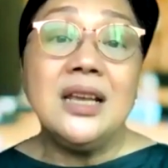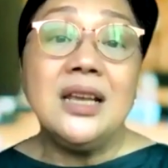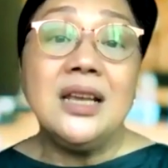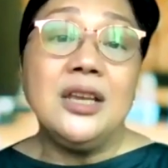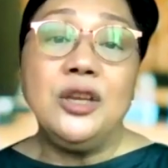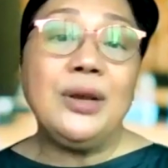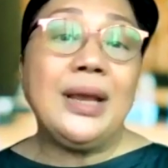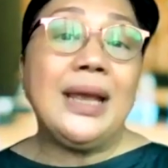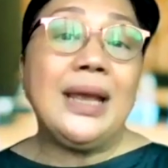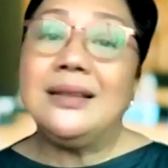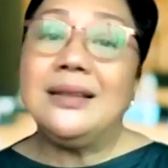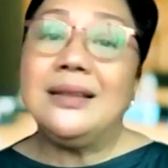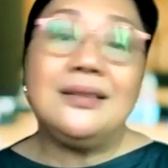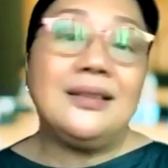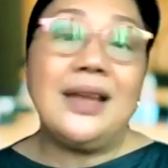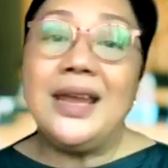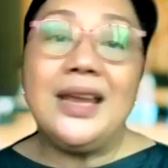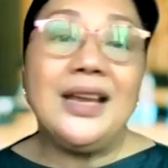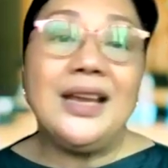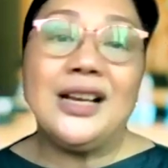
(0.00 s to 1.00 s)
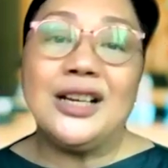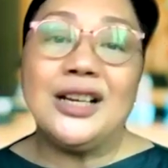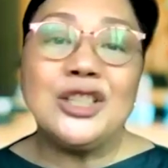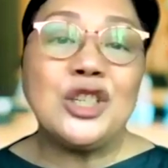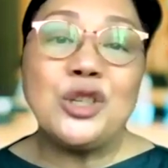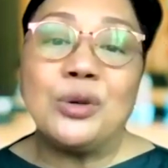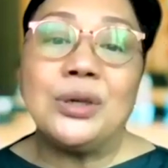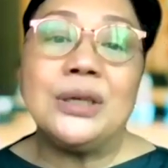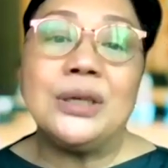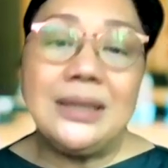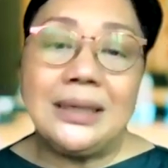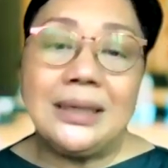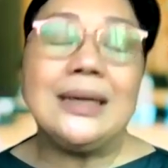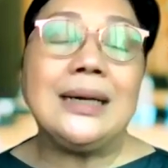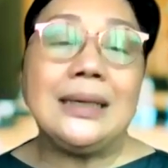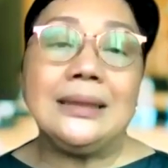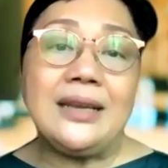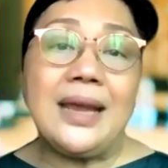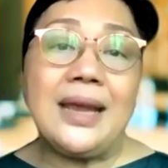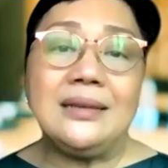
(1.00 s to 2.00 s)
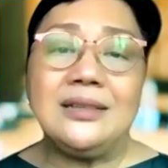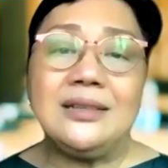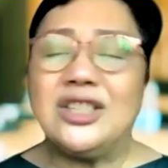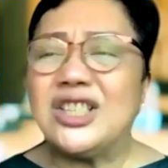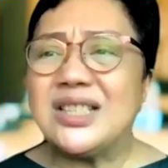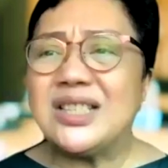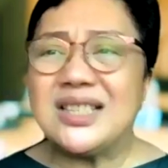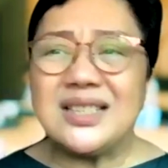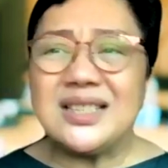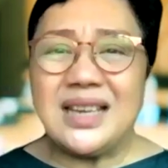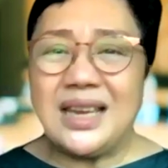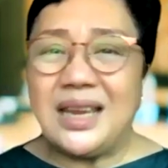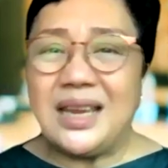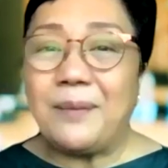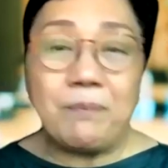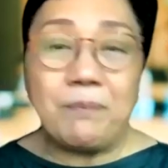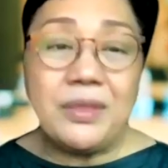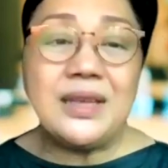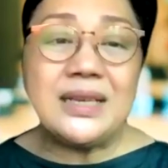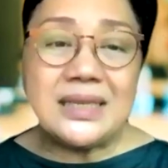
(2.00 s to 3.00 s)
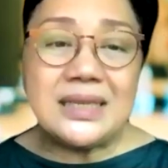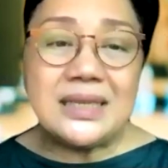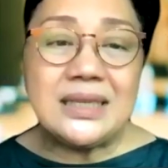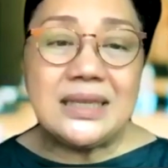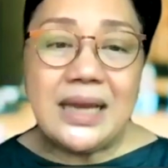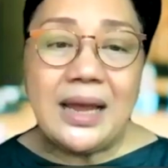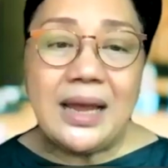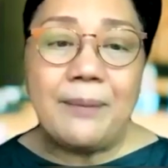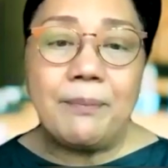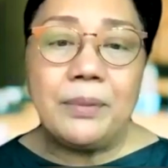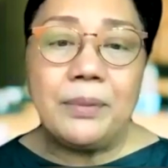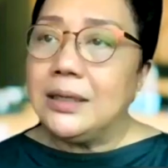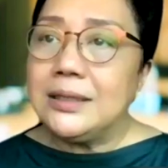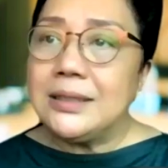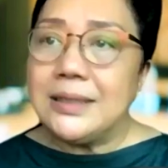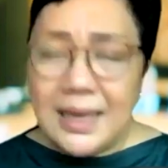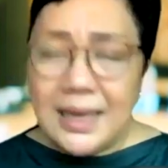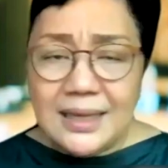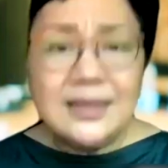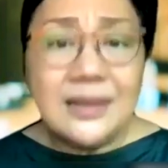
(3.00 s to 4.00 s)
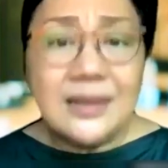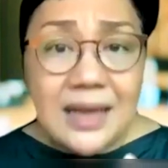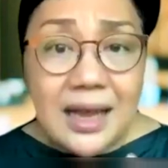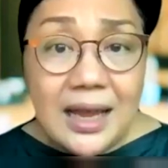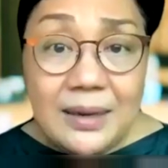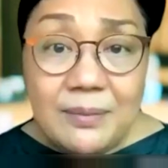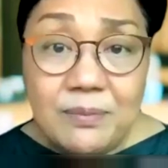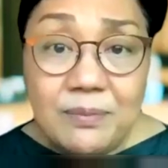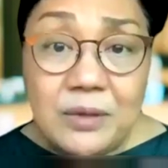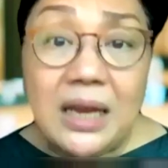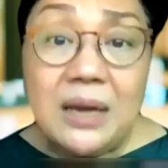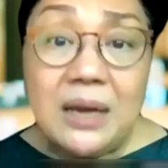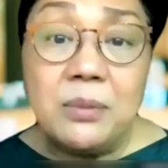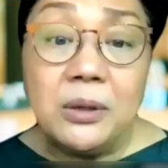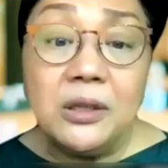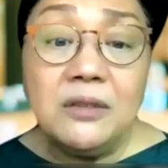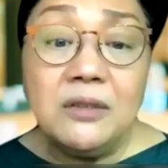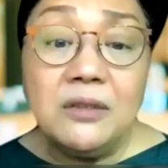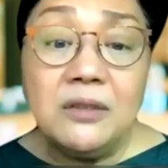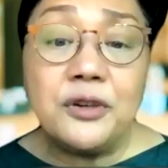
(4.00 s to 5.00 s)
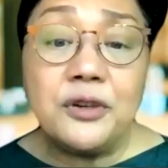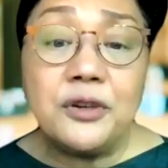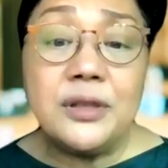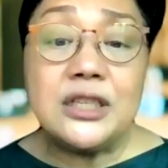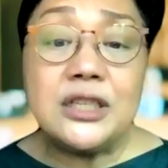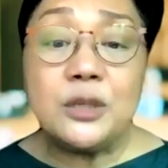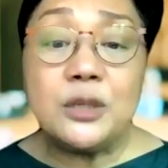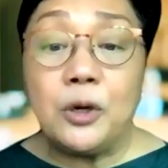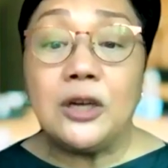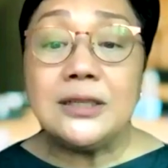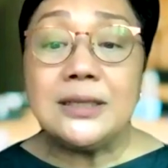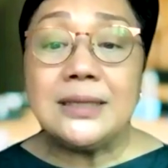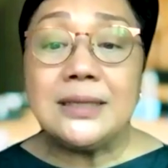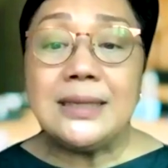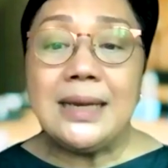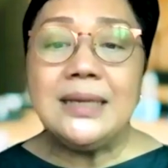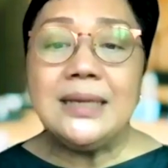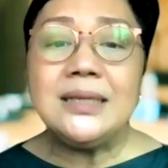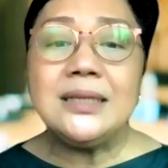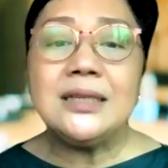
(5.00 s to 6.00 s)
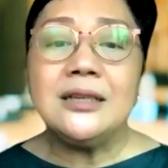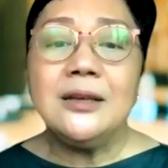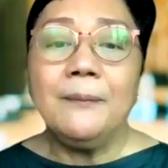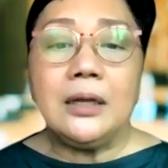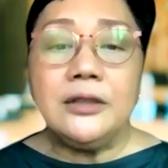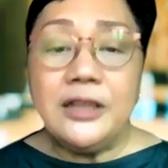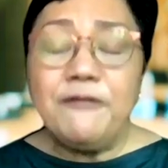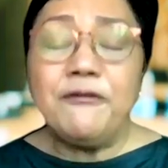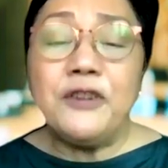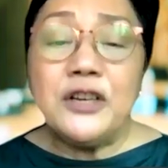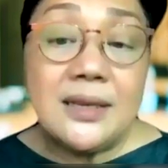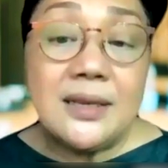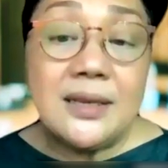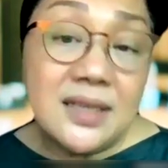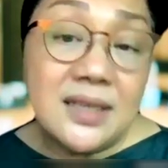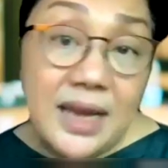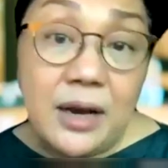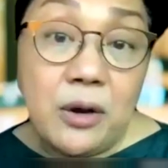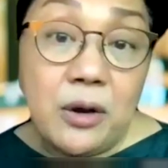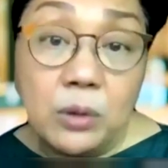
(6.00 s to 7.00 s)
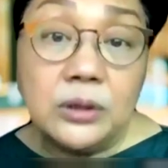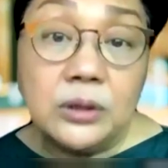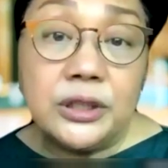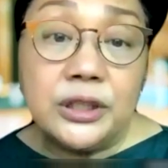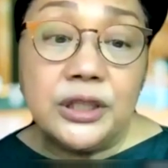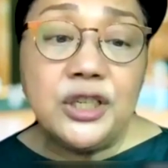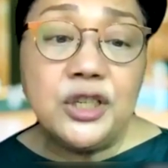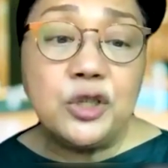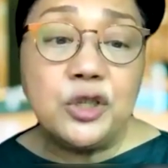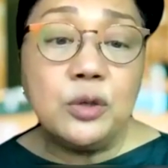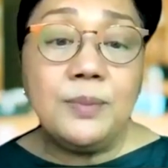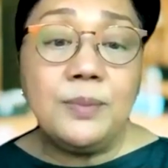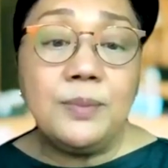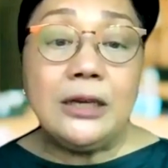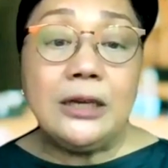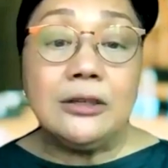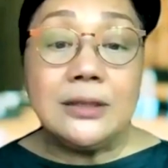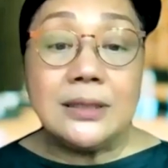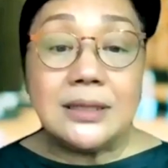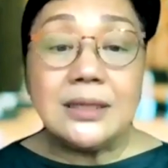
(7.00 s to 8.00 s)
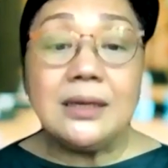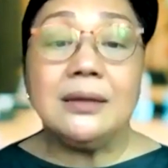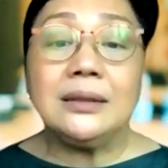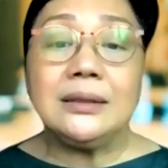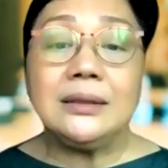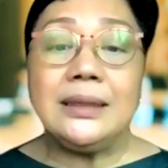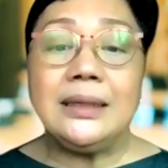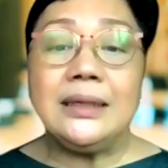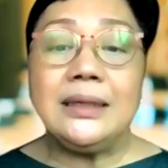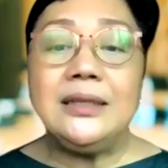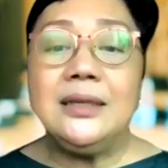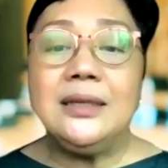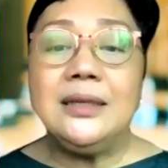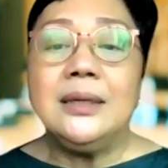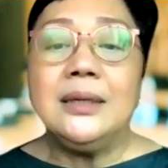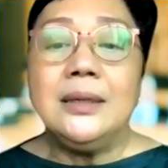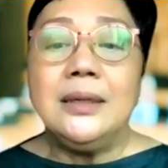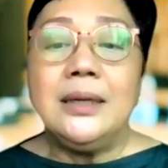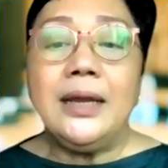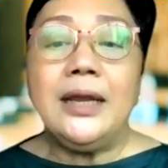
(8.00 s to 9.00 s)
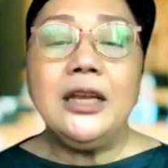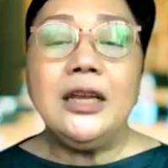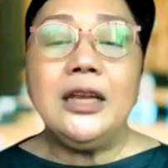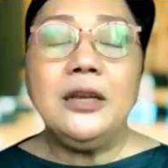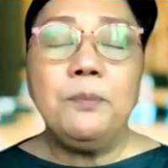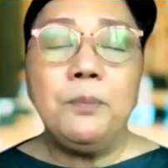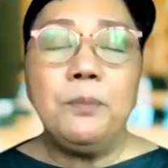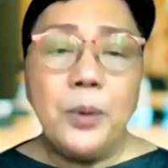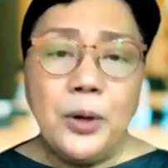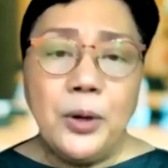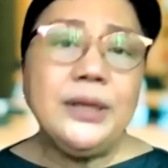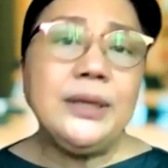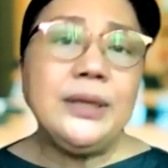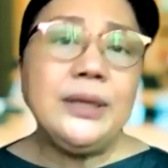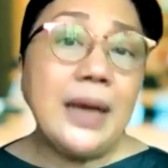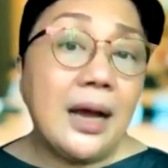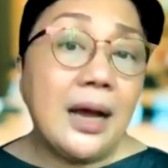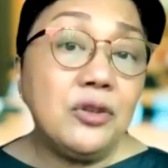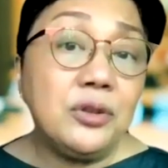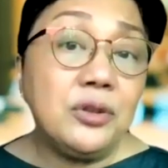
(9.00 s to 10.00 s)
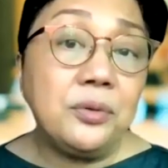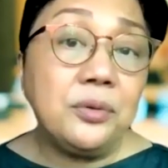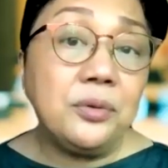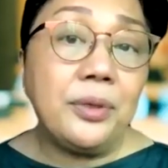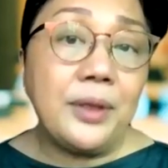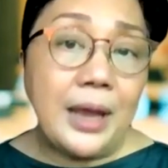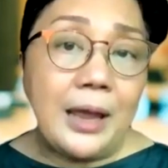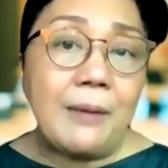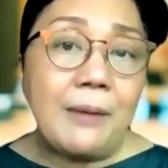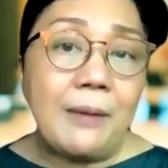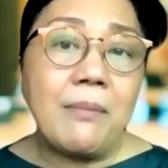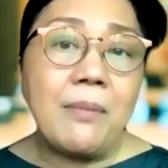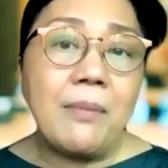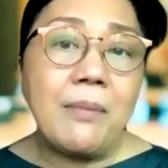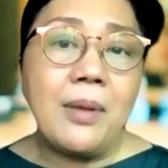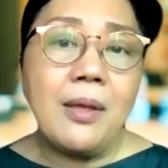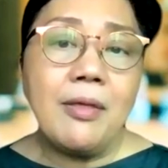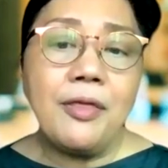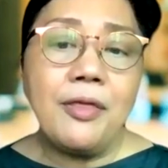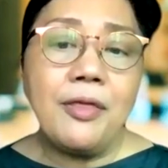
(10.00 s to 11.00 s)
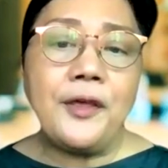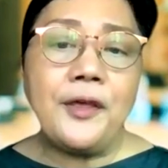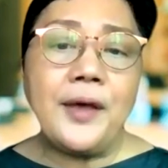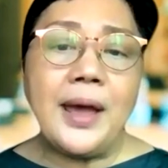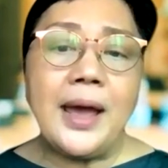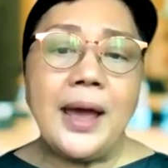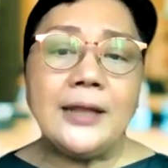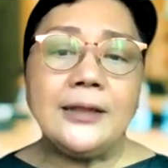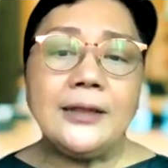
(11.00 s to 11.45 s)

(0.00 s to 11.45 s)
you cannot take a shortcut and just skip this step. Set a timetable for this process. Different stakeholders should be consulted and point out to them that